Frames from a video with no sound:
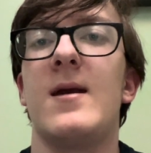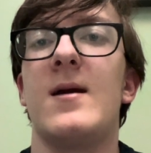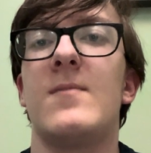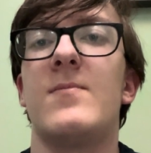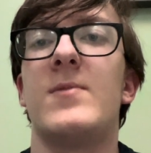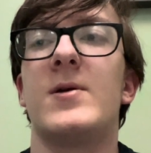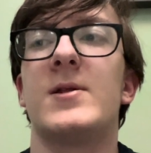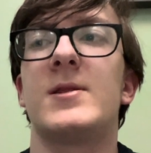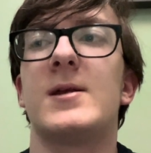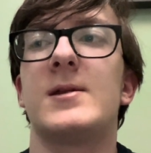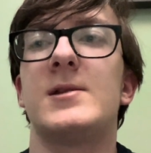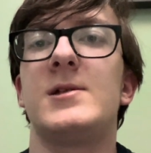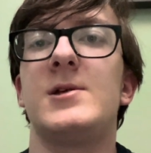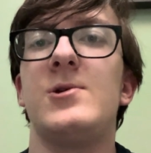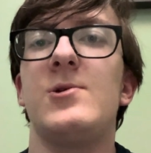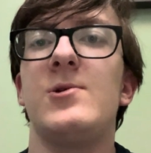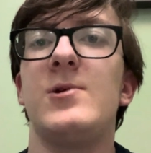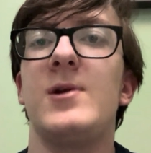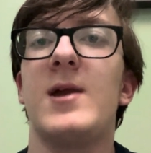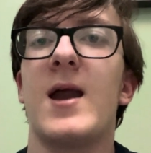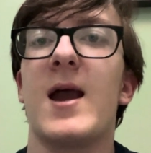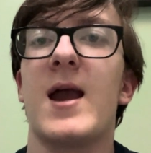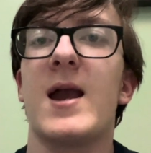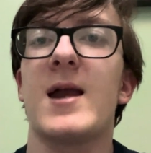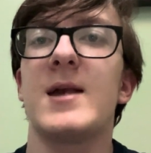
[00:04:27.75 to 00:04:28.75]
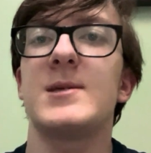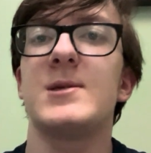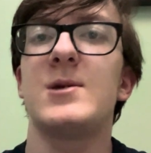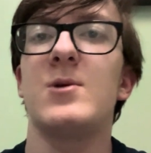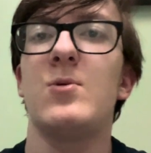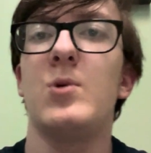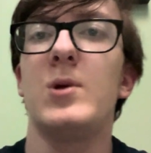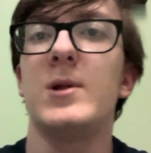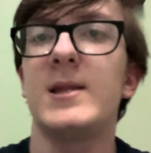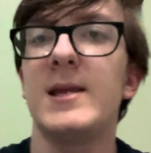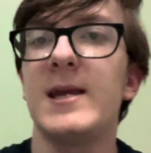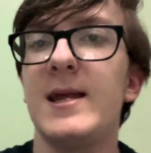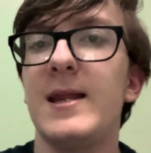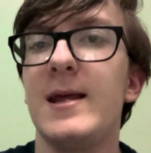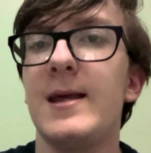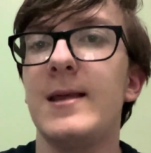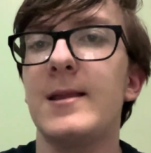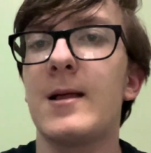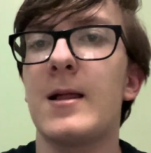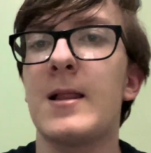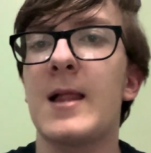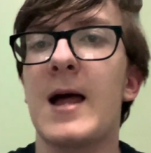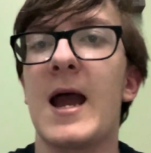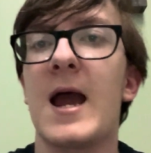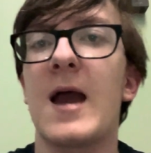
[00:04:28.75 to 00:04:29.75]
But the 2 guys who were leading
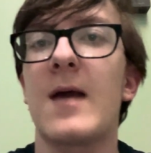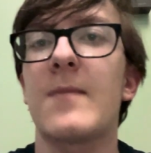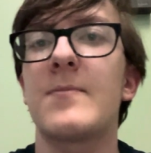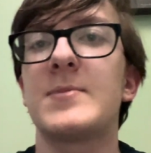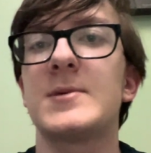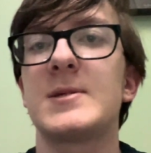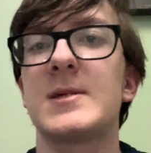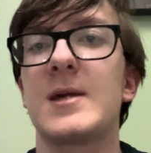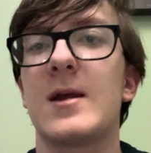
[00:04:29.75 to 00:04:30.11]
the laps